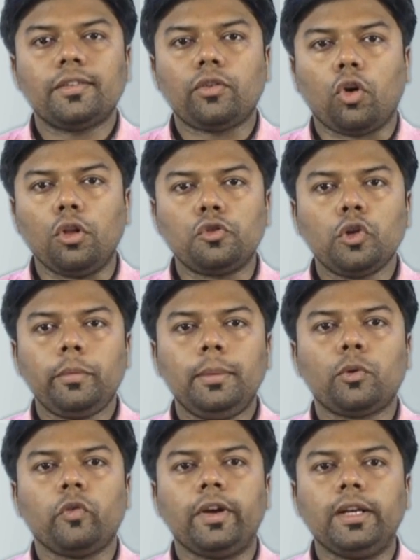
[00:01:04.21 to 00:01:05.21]
have also been
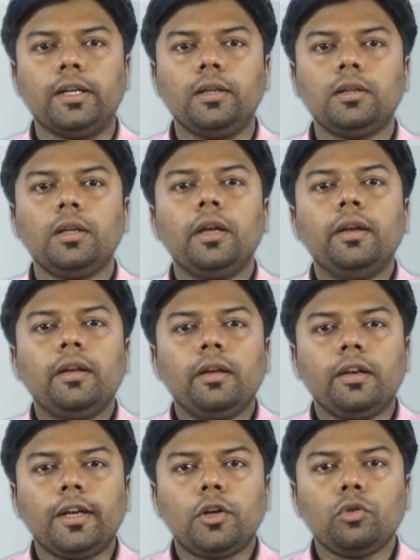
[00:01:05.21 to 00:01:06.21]
provided
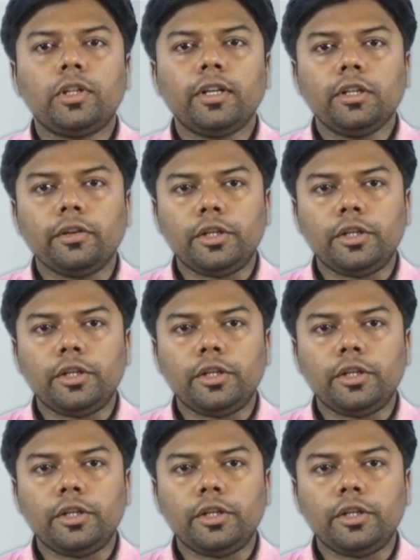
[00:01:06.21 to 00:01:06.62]
related to the